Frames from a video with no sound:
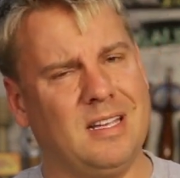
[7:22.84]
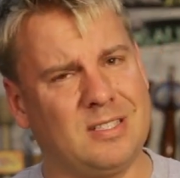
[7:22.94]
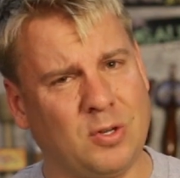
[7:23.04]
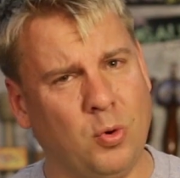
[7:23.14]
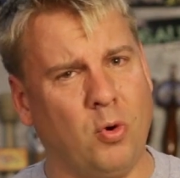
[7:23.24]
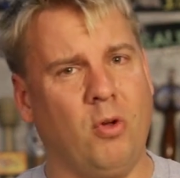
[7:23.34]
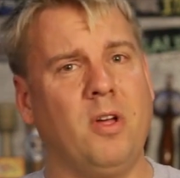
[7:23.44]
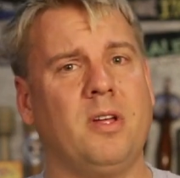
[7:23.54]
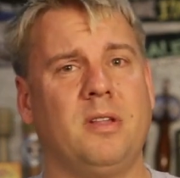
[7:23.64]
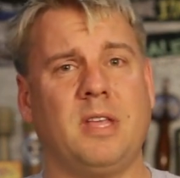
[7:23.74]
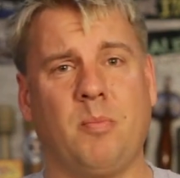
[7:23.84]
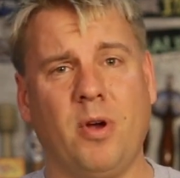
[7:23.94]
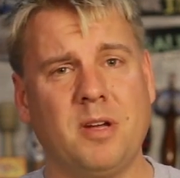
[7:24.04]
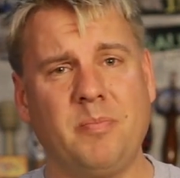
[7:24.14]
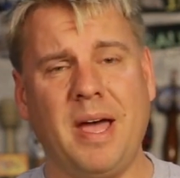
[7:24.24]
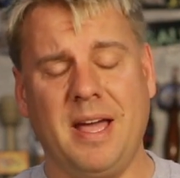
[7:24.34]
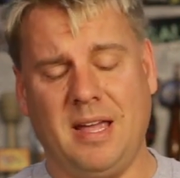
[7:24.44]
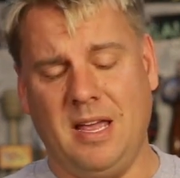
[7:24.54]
It's cool. They bring him back,